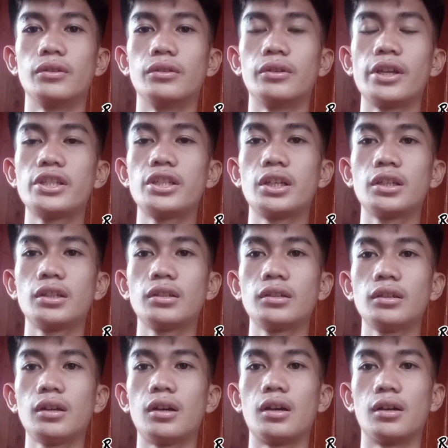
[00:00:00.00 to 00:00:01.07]

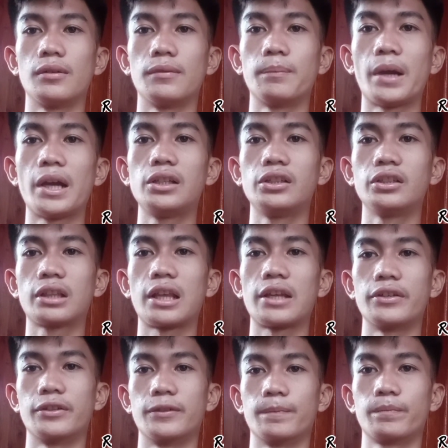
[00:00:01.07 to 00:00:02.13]
Ranging of pilot
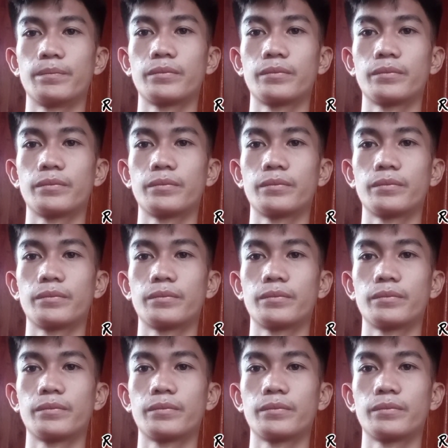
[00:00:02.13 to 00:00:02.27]
ladder.